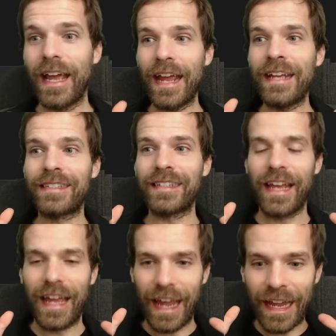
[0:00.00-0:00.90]
is
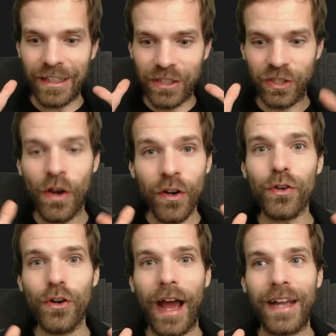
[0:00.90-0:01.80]
it
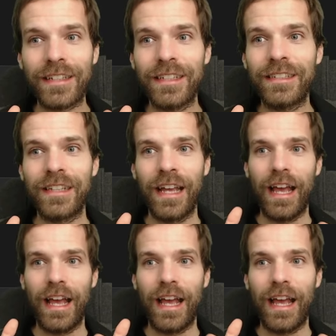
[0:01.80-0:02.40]
synchronizes